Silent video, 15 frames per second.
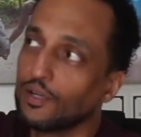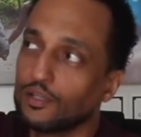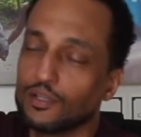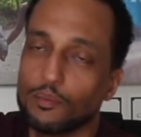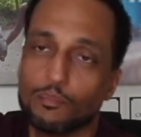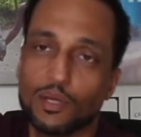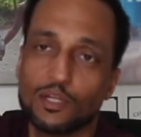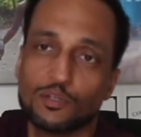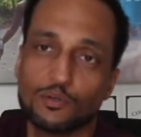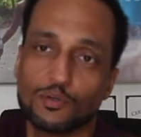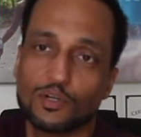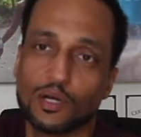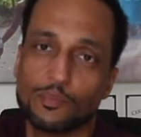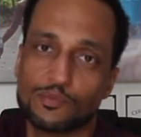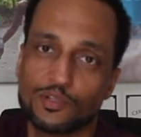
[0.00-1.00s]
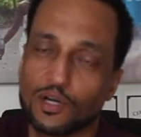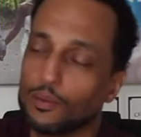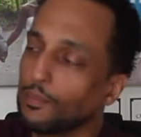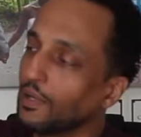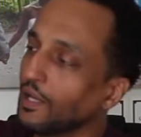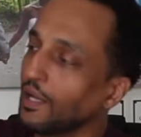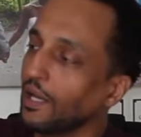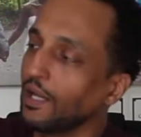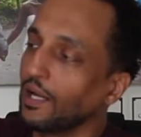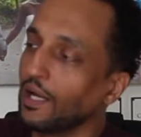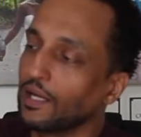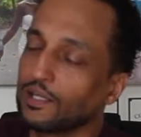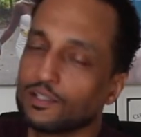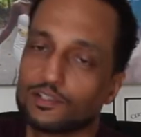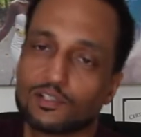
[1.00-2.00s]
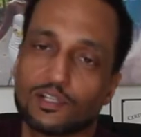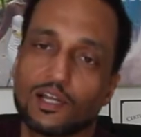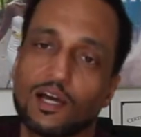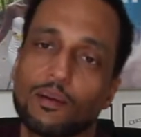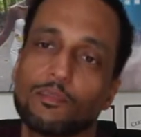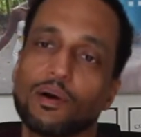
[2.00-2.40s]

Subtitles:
the menu comes up, and I can slide